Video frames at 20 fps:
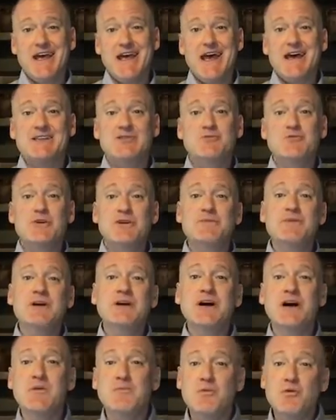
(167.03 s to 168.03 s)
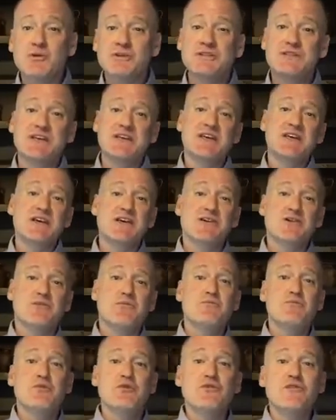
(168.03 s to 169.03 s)
As we become more secure,
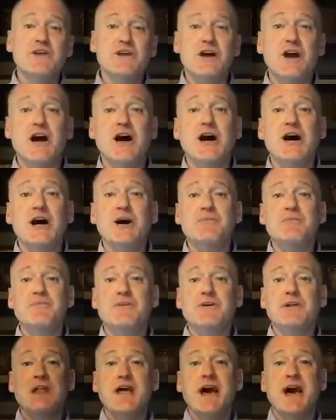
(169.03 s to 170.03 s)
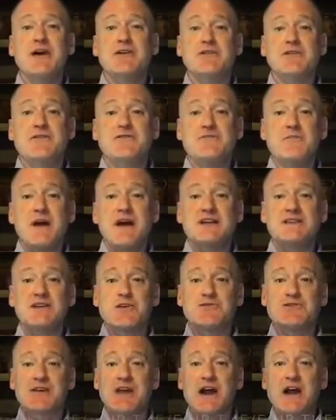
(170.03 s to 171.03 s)
moving up the ladder of
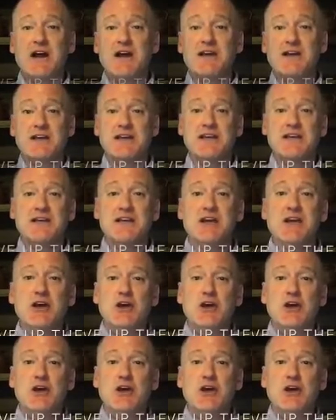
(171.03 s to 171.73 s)
Maslow's hierarchy,